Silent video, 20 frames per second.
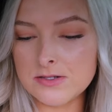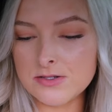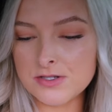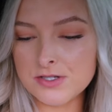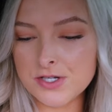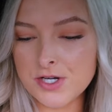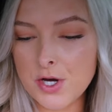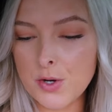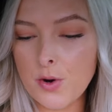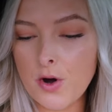
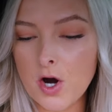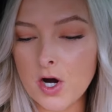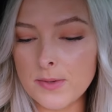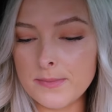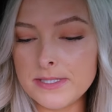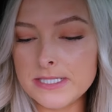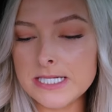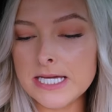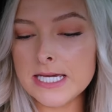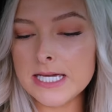there's no
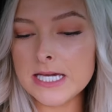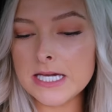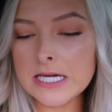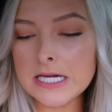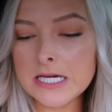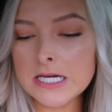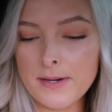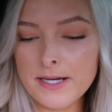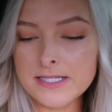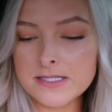harm in taking
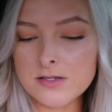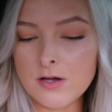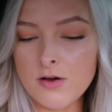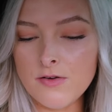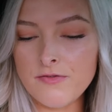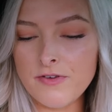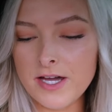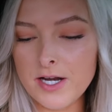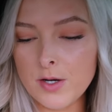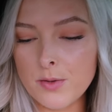it. I
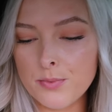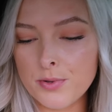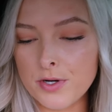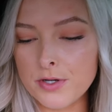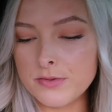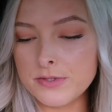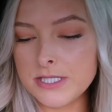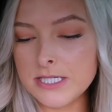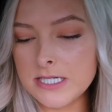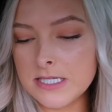saw Vital
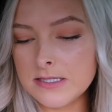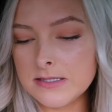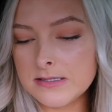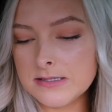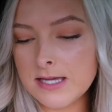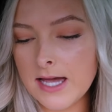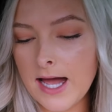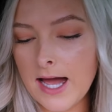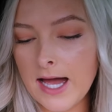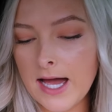
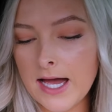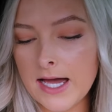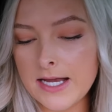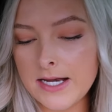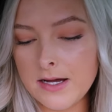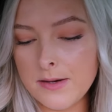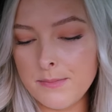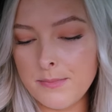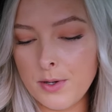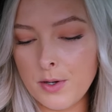Proteins
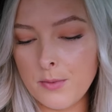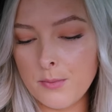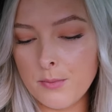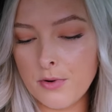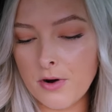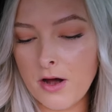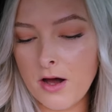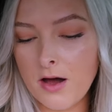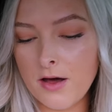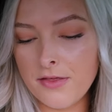had a bone
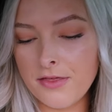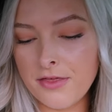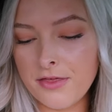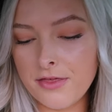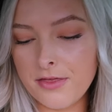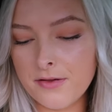broth